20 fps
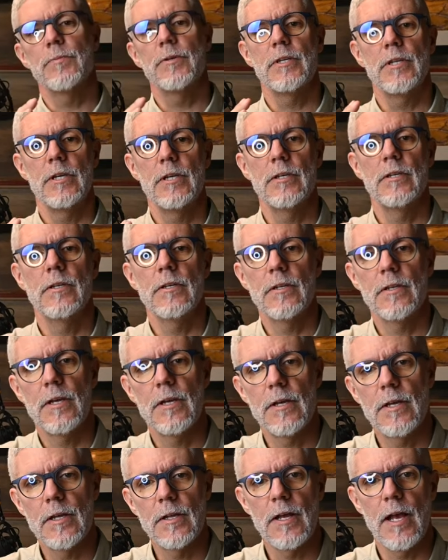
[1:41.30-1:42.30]
begin
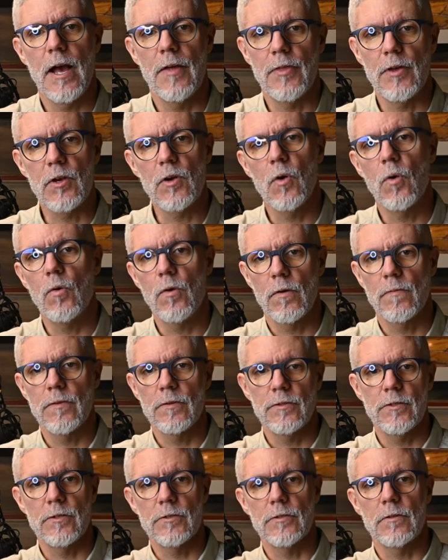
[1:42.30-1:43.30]
at the core of the
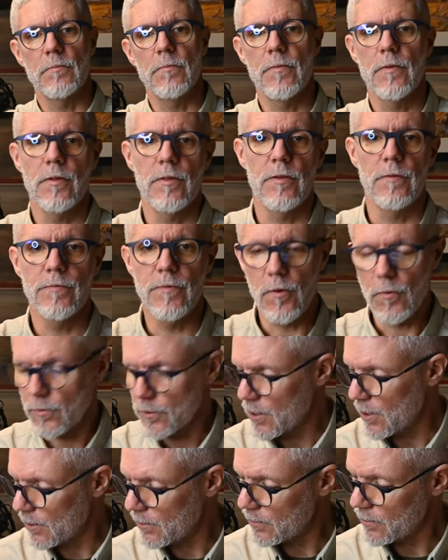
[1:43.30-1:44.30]
system, the phone
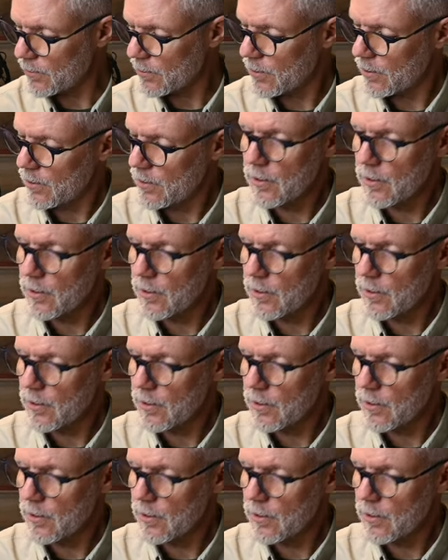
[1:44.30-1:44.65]
case.